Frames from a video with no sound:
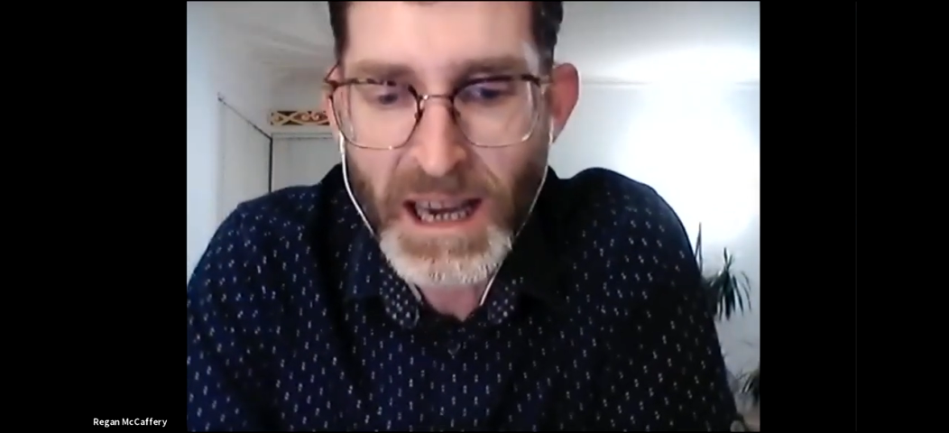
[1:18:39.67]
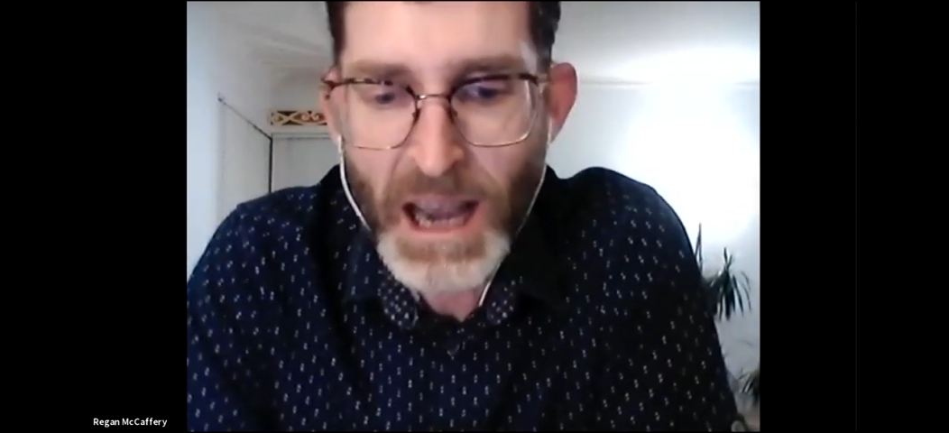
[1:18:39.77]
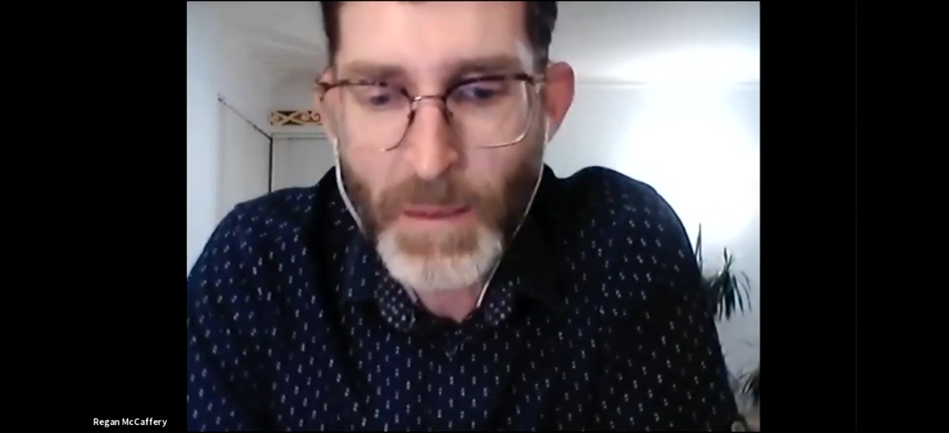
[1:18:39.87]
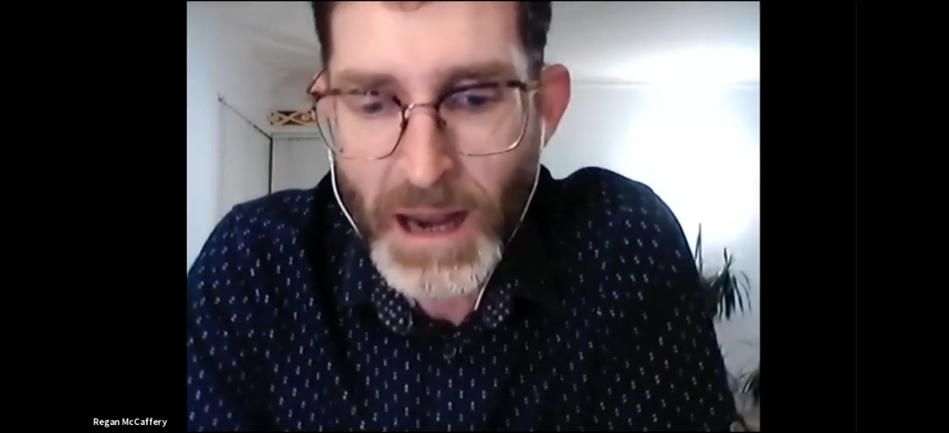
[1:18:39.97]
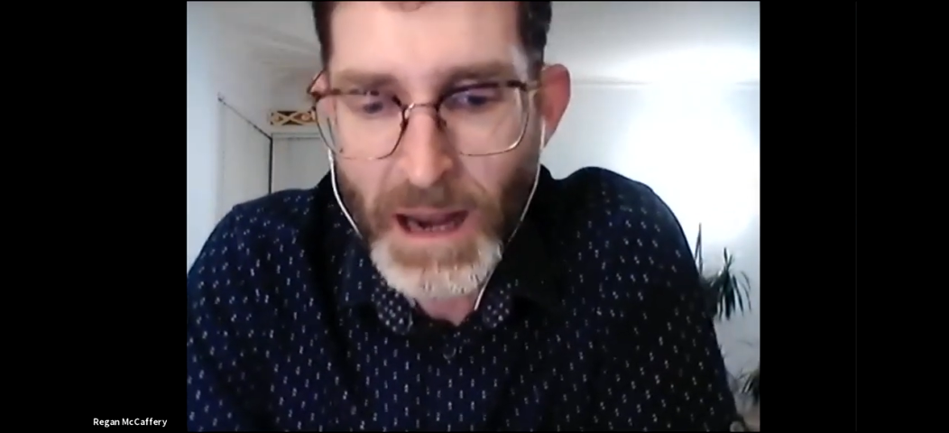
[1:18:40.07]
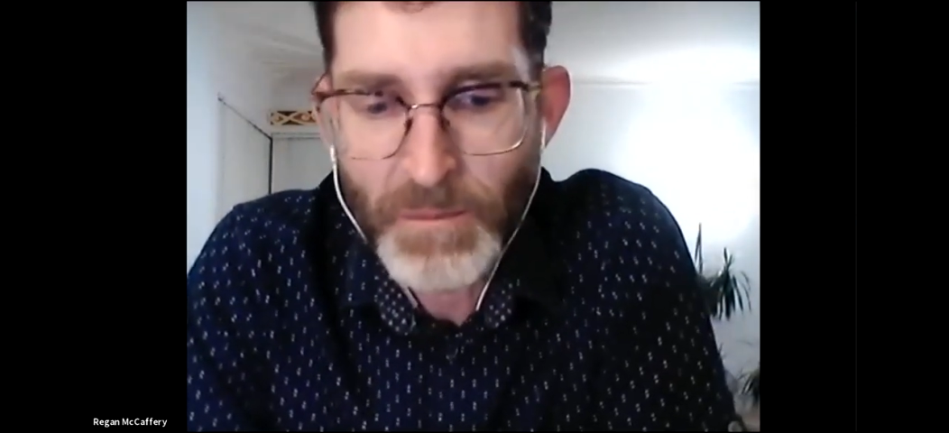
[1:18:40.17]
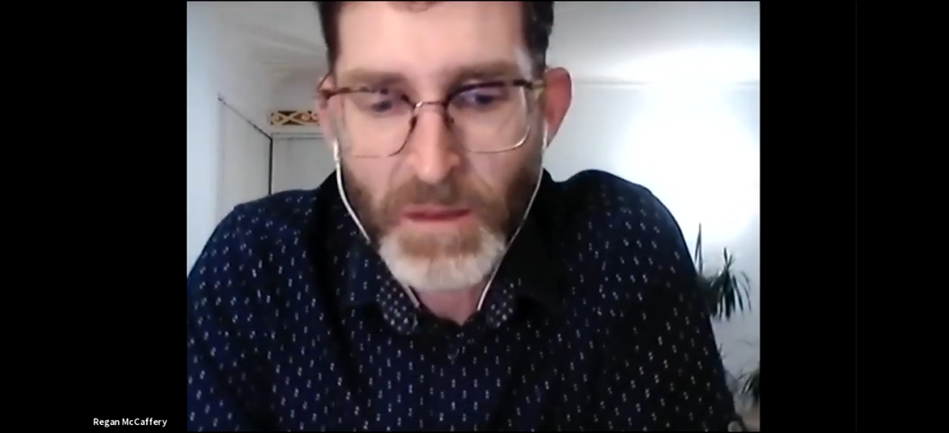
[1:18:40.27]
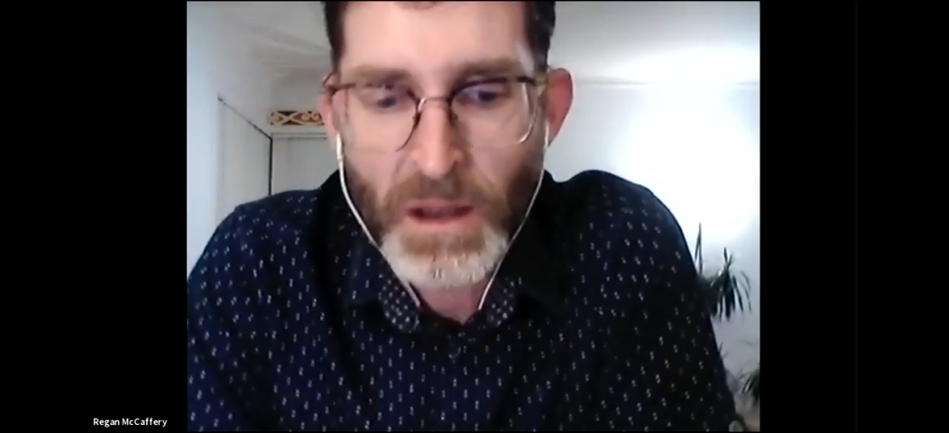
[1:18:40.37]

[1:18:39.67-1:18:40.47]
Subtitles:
Cabernet,